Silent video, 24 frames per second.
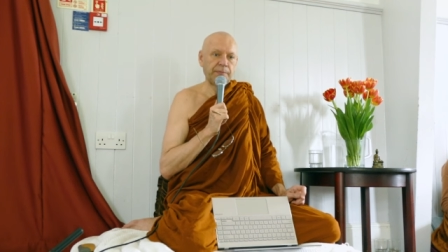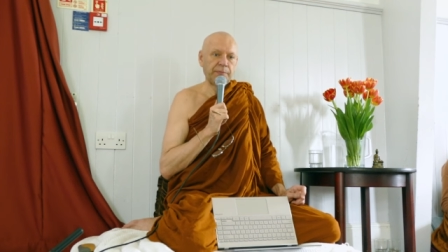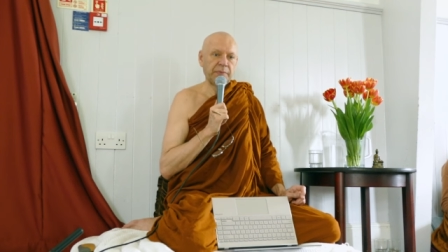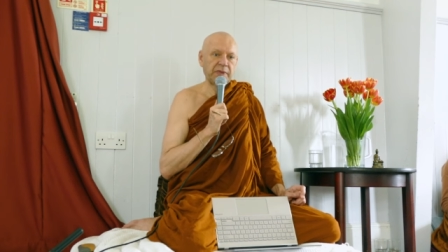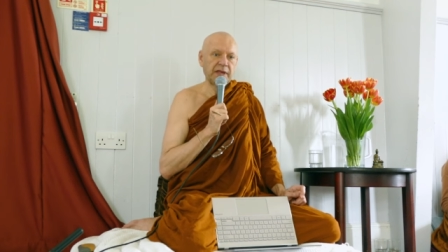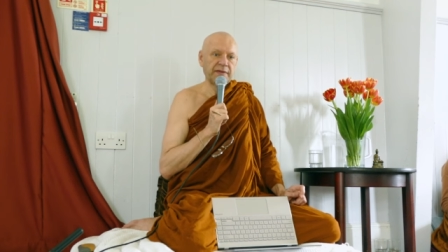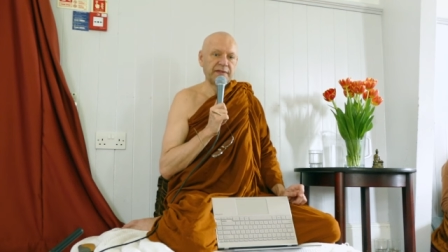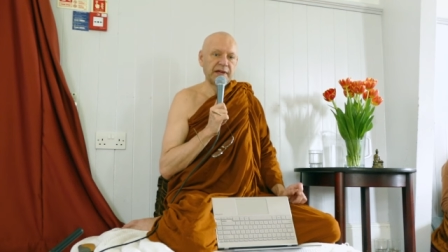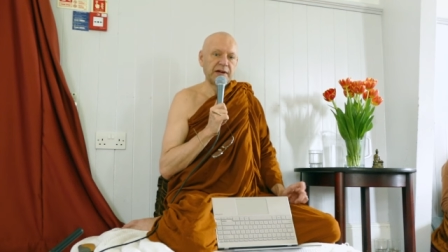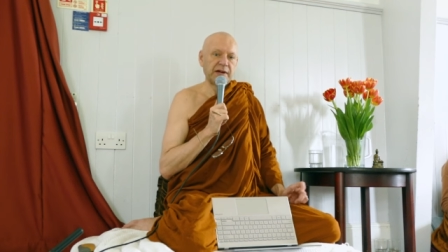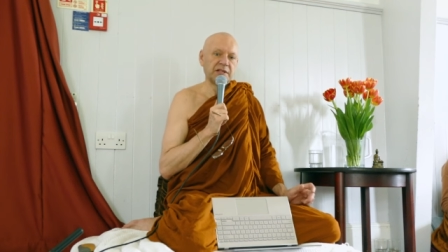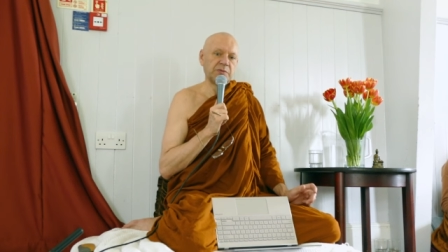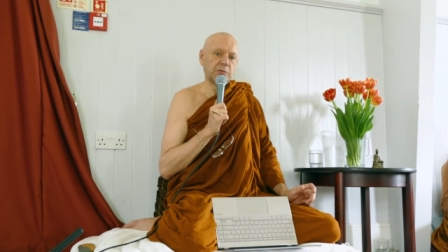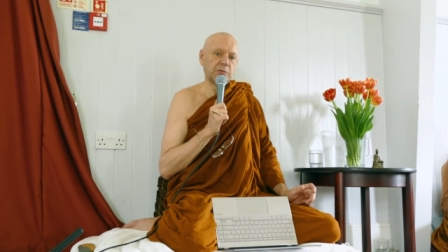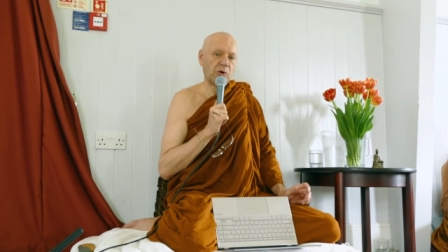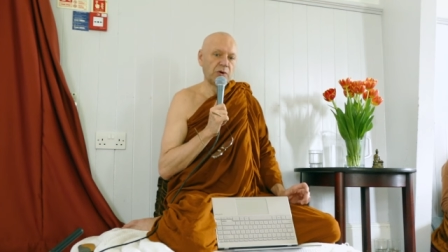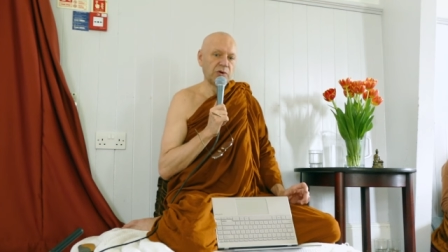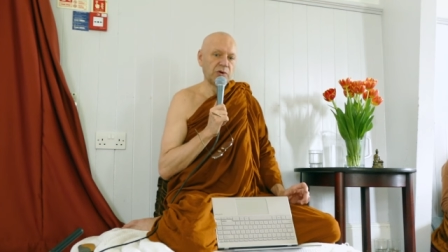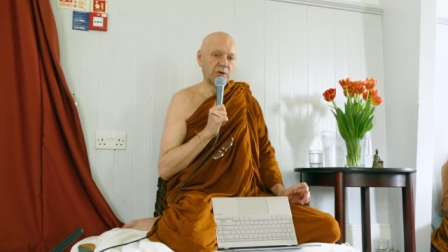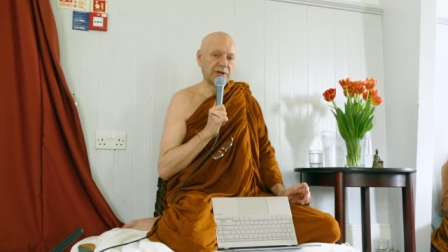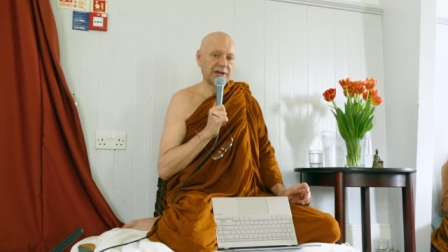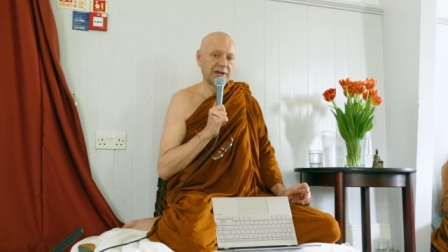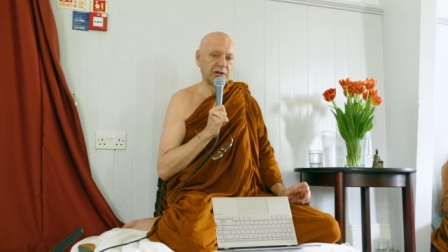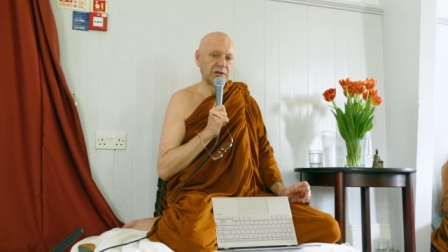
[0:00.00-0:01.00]
There is
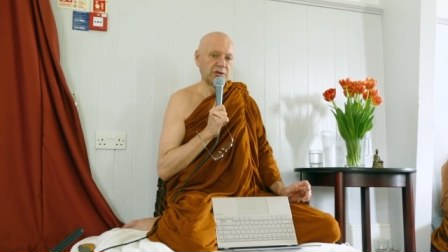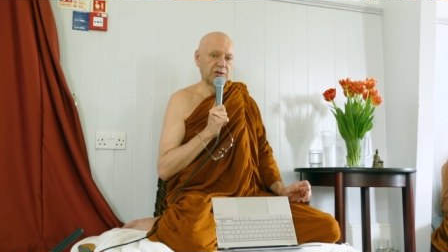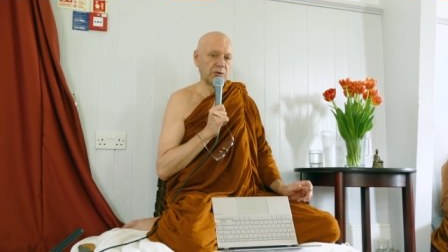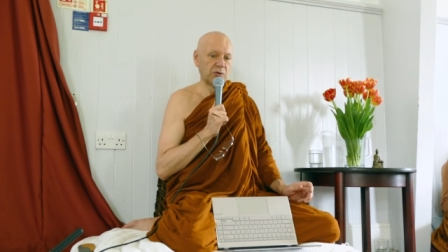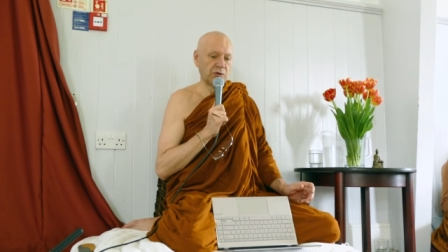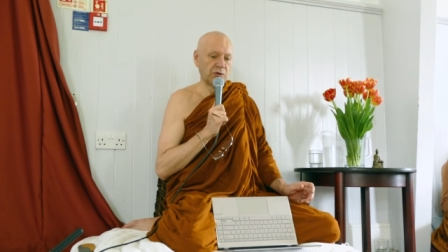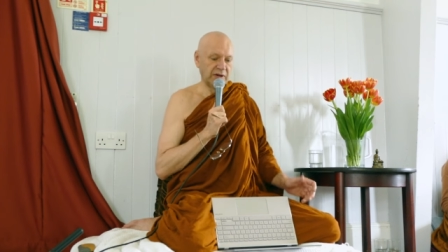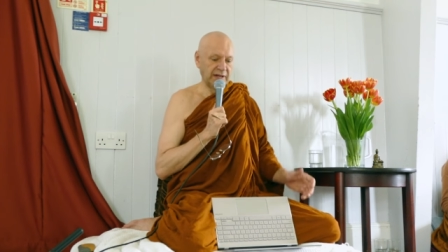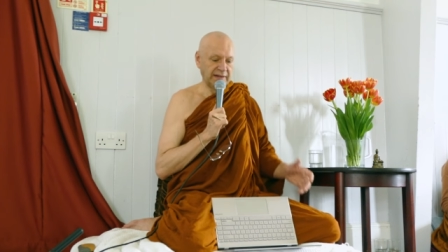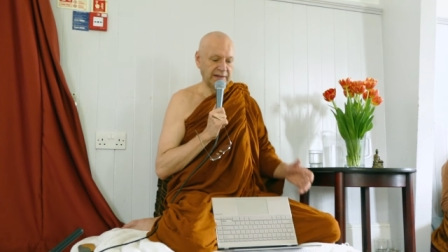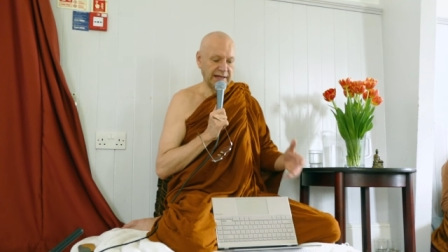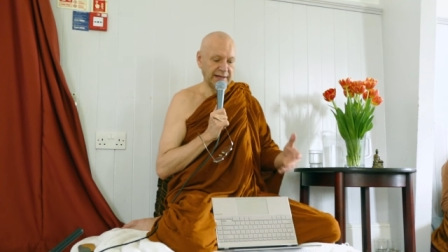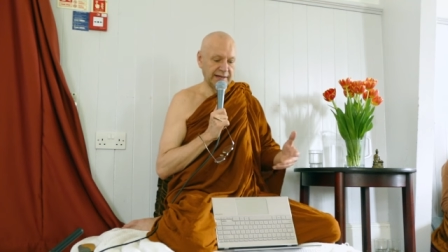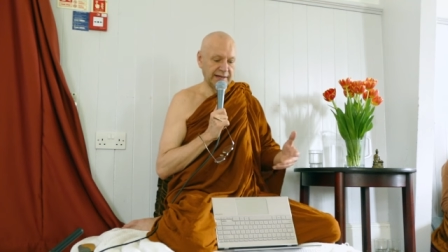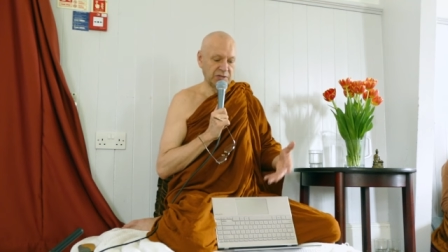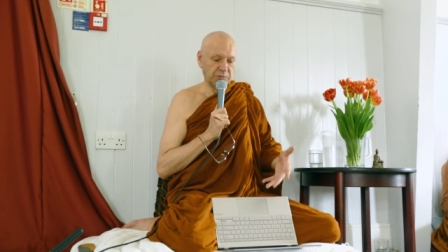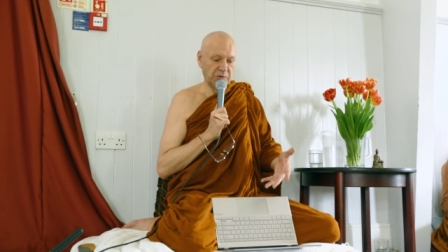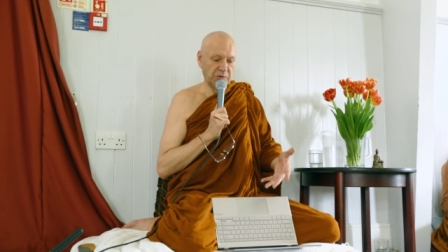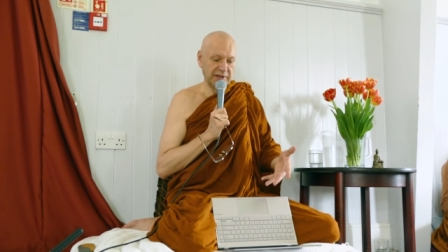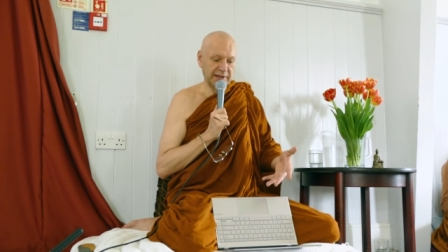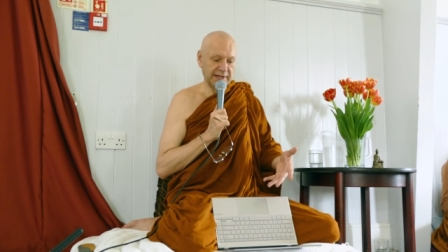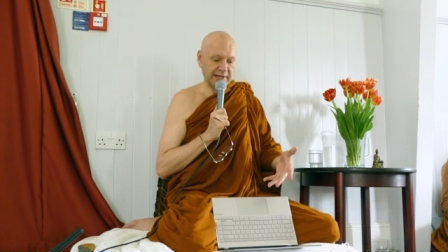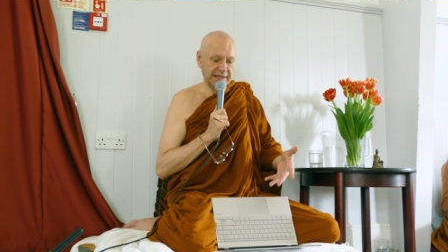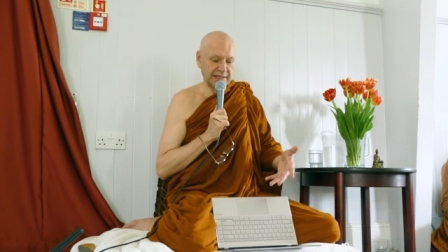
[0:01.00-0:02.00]
more you can do, and that is
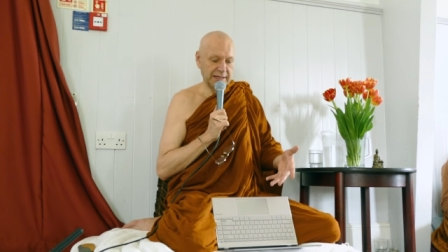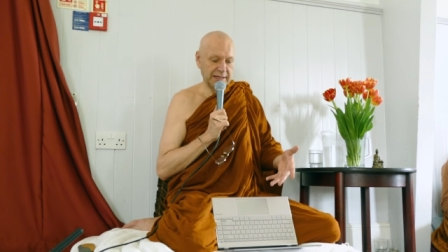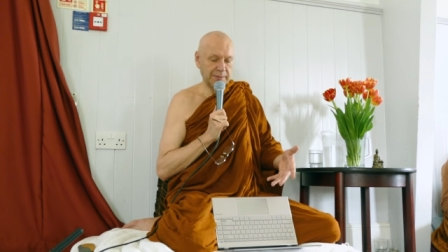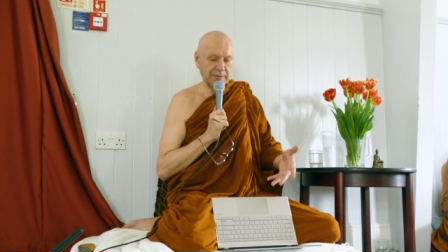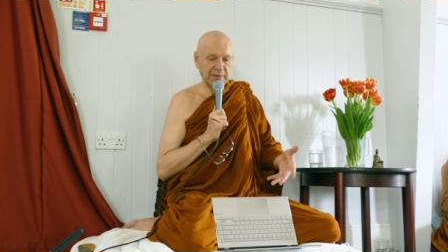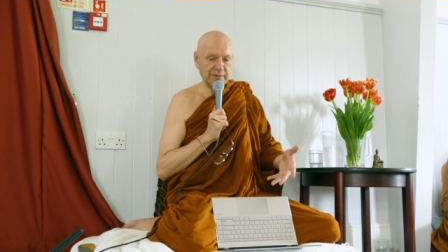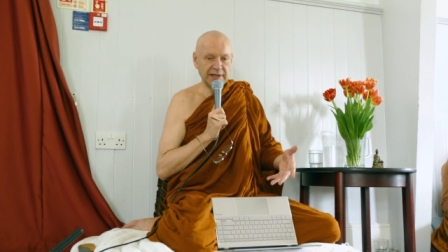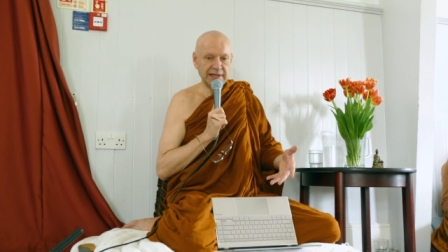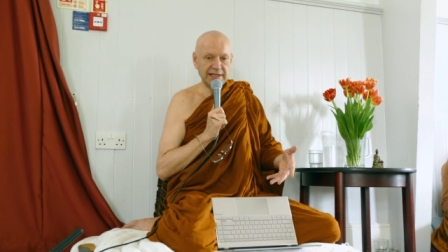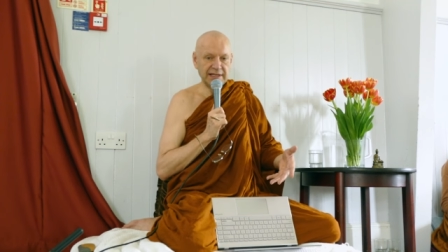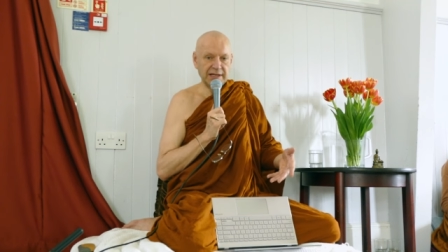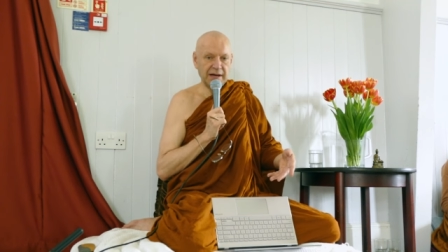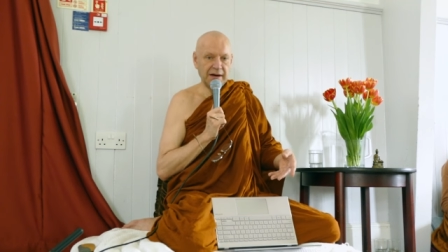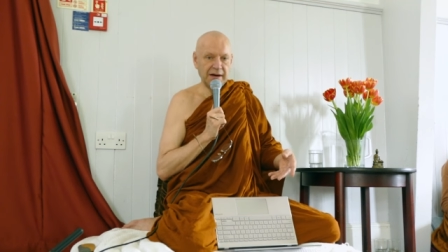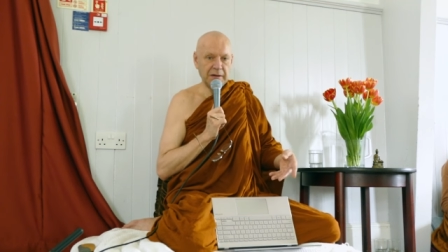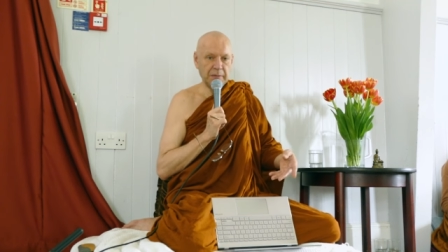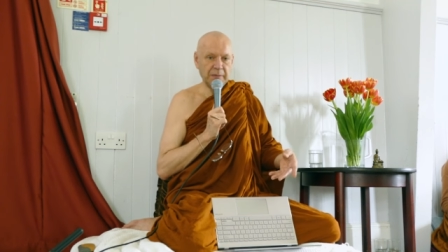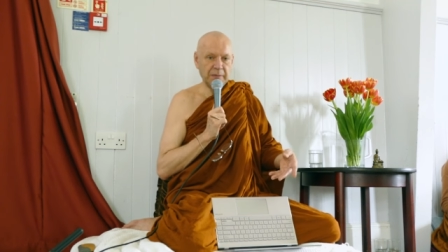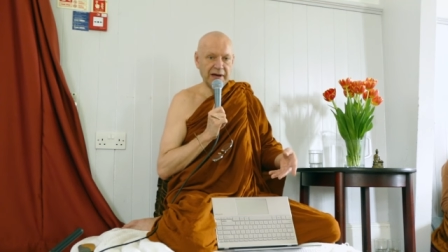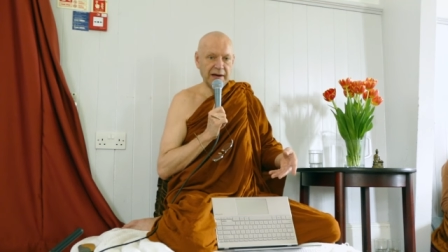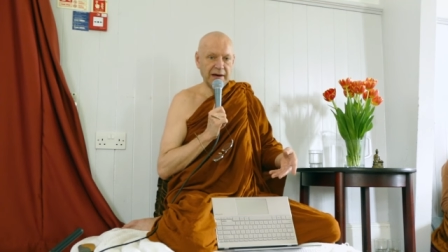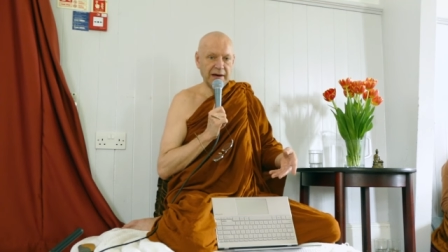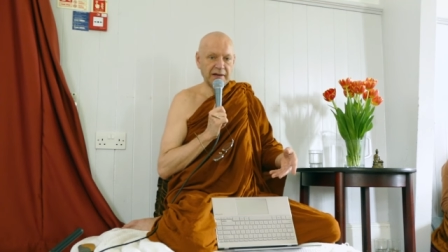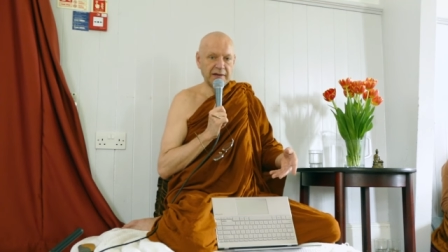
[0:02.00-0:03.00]
what these similes are
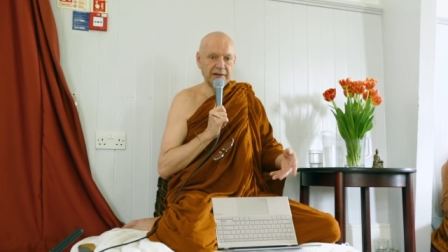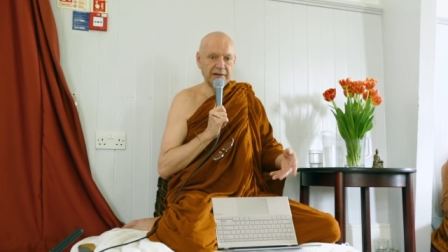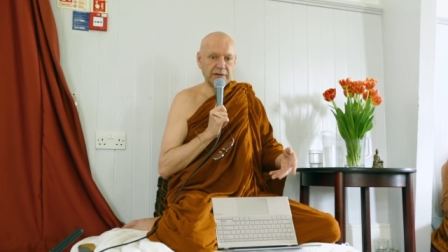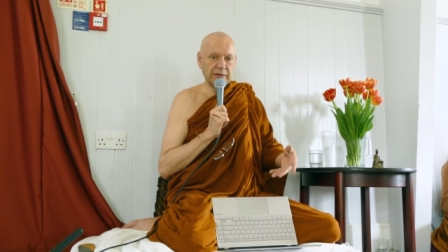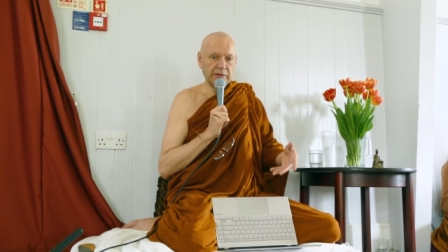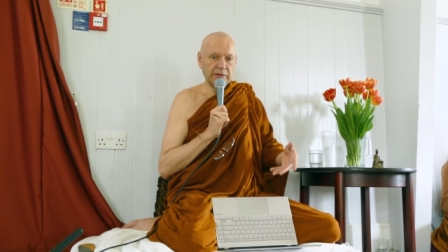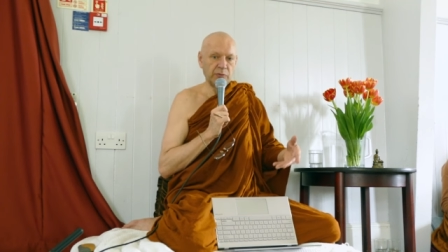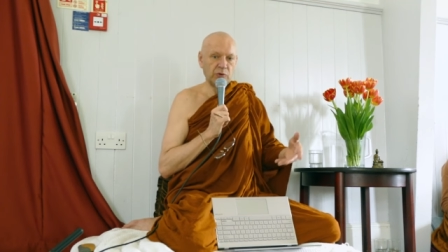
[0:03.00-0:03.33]
about.